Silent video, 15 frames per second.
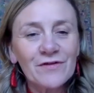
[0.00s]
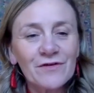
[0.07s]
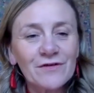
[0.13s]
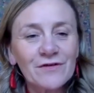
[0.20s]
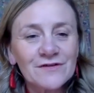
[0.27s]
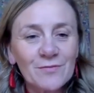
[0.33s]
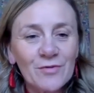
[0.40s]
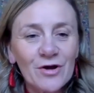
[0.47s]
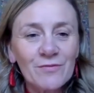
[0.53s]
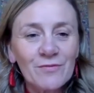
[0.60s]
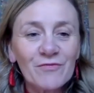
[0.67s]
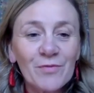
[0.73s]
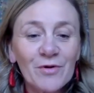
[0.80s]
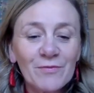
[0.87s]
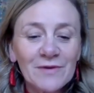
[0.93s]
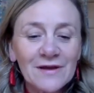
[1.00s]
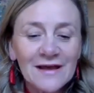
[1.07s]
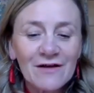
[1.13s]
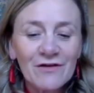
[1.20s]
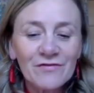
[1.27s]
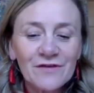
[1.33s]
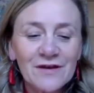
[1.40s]
the Department of Public
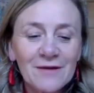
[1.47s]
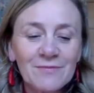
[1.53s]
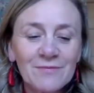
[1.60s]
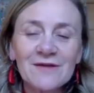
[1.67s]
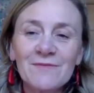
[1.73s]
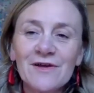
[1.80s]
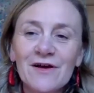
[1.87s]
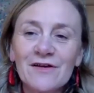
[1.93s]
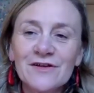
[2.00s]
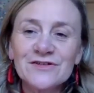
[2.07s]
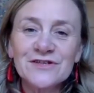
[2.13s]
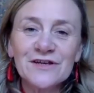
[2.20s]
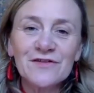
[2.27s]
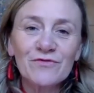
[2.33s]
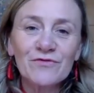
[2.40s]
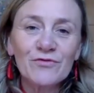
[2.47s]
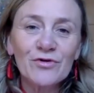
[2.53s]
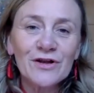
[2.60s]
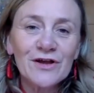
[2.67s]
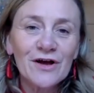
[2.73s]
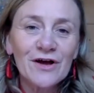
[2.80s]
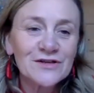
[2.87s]
Health and Epidemiology at the
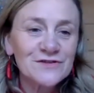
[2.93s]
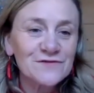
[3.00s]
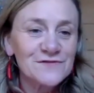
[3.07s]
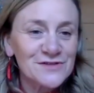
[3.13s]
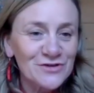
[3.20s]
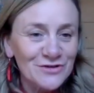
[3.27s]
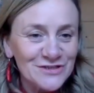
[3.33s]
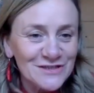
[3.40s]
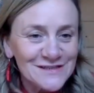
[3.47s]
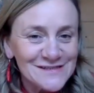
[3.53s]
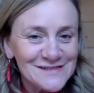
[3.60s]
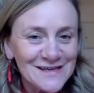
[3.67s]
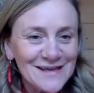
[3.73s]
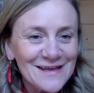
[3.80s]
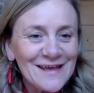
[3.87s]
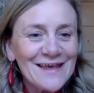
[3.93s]
Royal College of Surgeons.